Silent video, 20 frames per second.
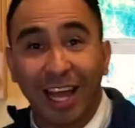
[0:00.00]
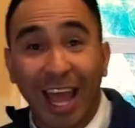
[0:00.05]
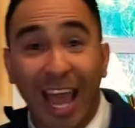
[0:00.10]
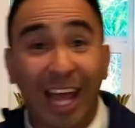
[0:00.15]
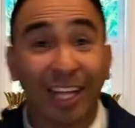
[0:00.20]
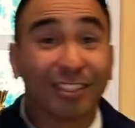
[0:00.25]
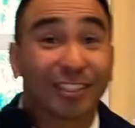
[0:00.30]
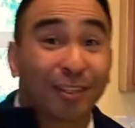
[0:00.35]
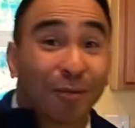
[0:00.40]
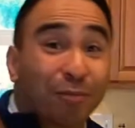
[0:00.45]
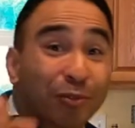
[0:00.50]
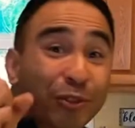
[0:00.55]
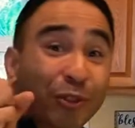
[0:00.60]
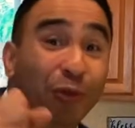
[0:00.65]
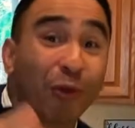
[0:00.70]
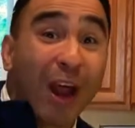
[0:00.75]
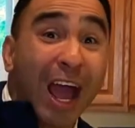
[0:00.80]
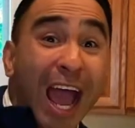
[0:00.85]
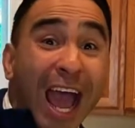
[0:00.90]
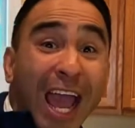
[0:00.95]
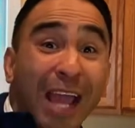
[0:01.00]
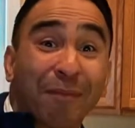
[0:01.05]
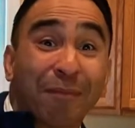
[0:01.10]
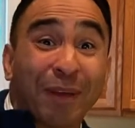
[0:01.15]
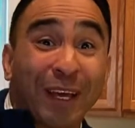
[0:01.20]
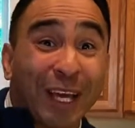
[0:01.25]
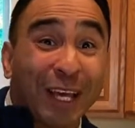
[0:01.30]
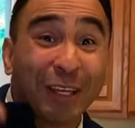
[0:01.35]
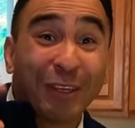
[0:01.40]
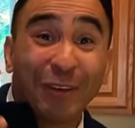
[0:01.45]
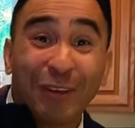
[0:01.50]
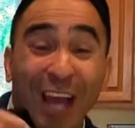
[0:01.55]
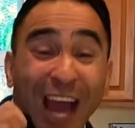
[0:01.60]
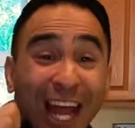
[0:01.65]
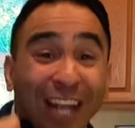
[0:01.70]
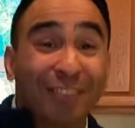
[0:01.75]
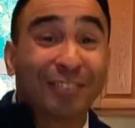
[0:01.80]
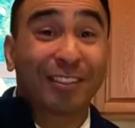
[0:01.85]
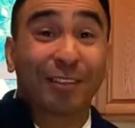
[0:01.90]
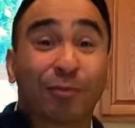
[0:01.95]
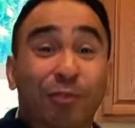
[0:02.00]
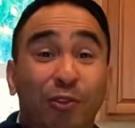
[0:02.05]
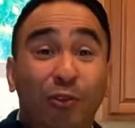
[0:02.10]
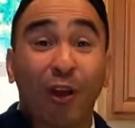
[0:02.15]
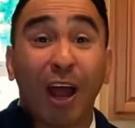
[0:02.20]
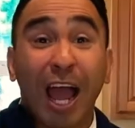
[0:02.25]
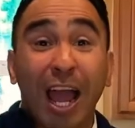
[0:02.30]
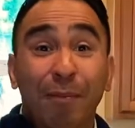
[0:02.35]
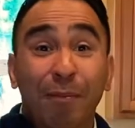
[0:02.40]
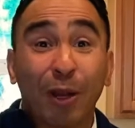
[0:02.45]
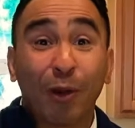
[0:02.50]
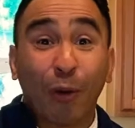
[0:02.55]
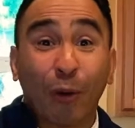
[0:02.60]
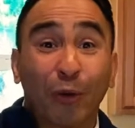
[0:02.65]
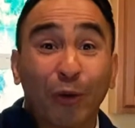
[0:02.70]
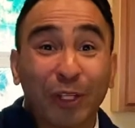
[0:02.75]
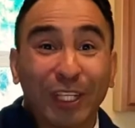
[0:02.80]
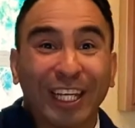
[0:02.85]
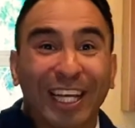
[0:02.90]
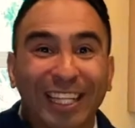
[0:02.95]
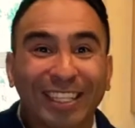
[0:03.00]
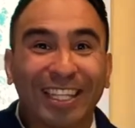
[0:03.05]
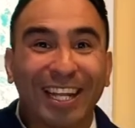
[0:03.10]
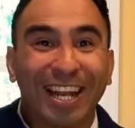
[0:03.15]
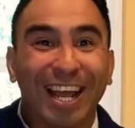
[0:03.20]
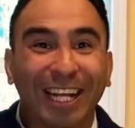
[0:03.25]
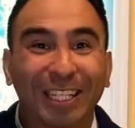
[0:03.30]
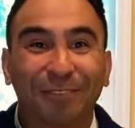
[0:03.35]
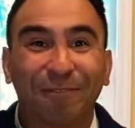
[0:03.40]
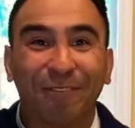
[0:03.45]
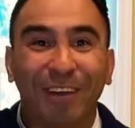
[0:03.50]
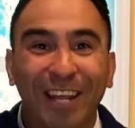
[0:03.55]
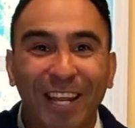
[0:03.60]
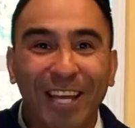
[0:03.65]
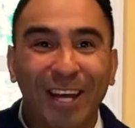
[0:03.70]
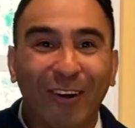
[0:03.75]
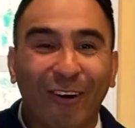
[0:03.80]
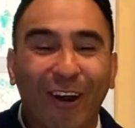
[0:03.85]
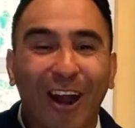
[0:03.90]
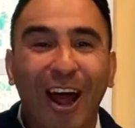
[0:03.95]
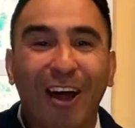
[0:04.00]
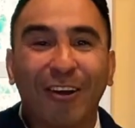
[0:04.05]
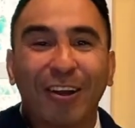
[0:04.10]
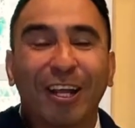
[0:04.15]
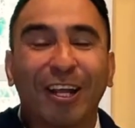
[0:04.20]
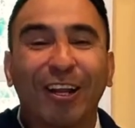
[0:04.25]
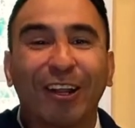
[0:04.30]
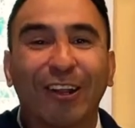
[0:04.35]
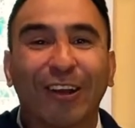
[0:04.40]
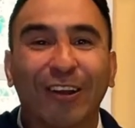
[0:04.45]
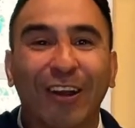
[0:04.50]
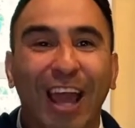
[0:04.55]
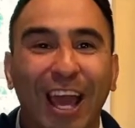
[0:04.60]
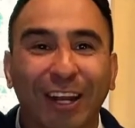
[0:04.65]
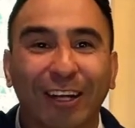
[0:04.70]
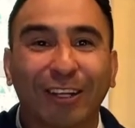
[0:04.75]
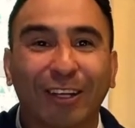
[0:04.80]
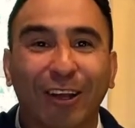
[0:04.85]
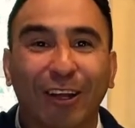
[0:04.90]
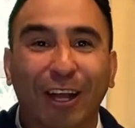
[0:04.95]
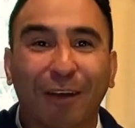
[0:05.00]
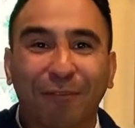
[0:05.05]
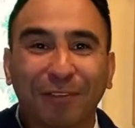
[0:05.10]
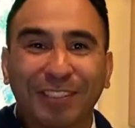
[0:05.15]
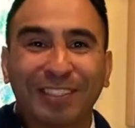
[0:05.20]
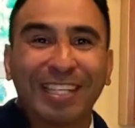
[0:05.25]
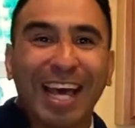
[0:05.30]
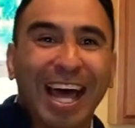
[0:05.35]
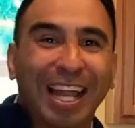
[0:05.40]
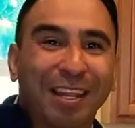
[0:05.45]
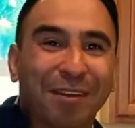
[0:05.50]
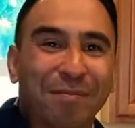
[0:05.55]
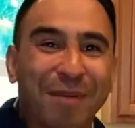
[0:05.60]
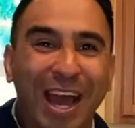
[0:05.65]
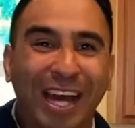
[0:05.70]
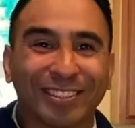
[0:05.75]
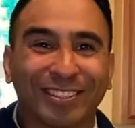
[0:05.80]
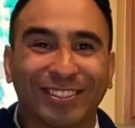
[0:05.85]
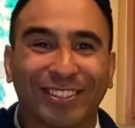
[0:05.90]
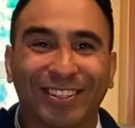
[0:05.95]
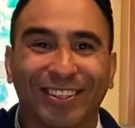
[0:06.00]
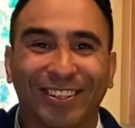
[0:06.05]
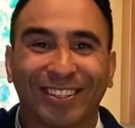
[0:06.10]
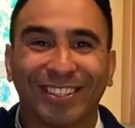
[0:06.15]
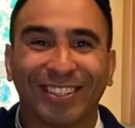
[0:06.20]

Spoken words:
subscribe. You gotta subscribe in order to get the next video, or how are you gonna learn how to cook off of Saladmaster?